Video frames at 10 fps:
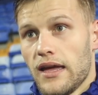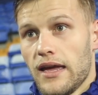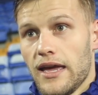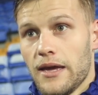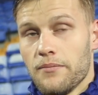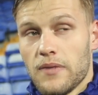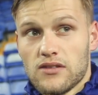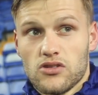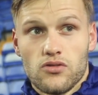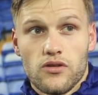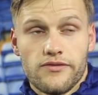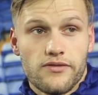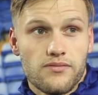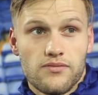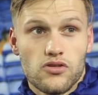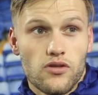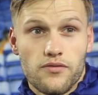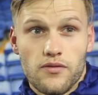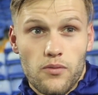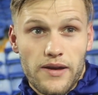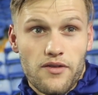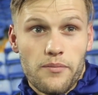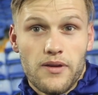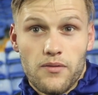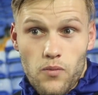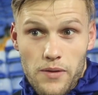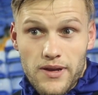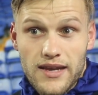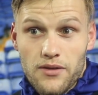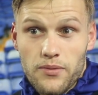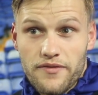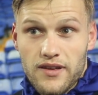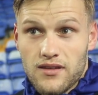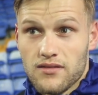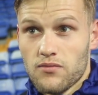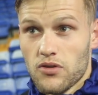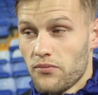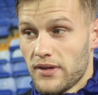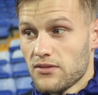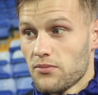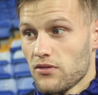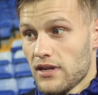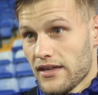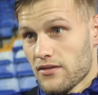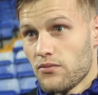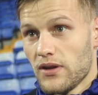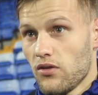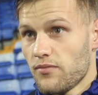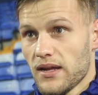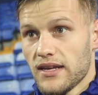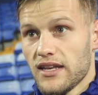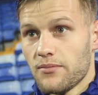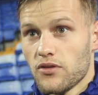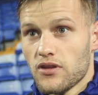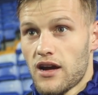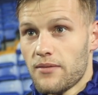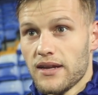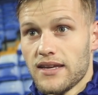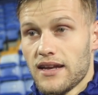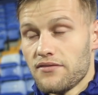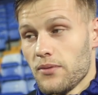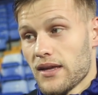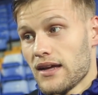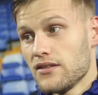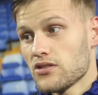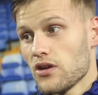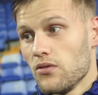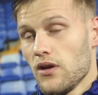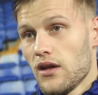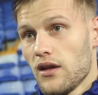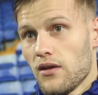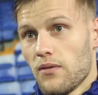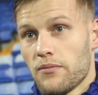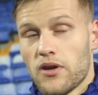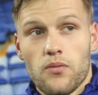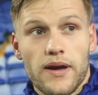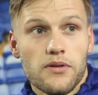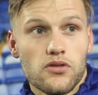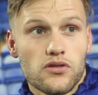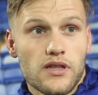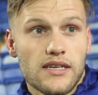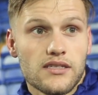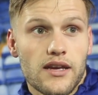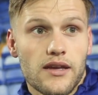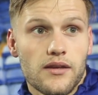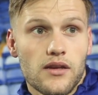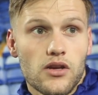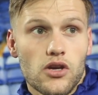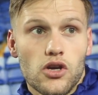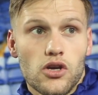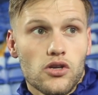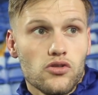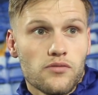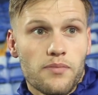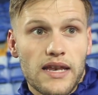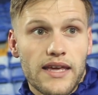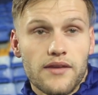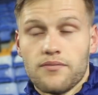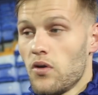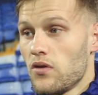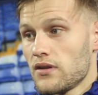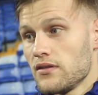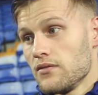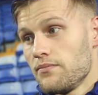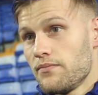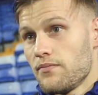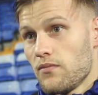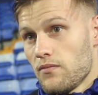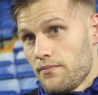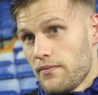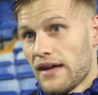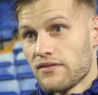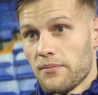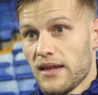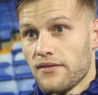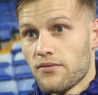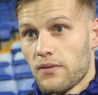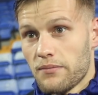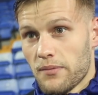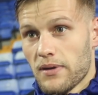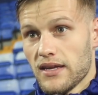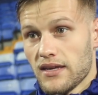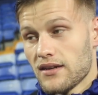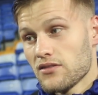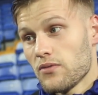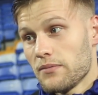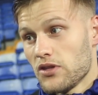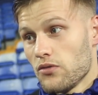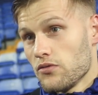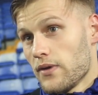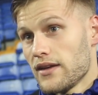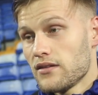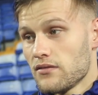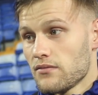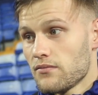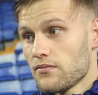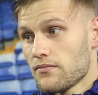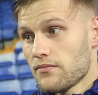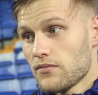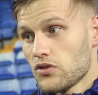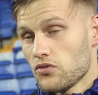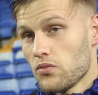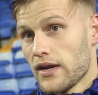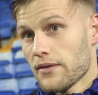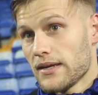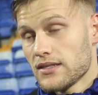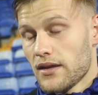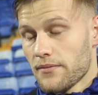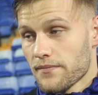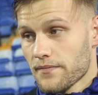it's tough away from. When we're here, we think we're unbeatable. Like, we love playing here, but you can't play it every week, can you? So when we're away, we just need to just believe more, and after belief, when we play here, that's when we do away, and should work better.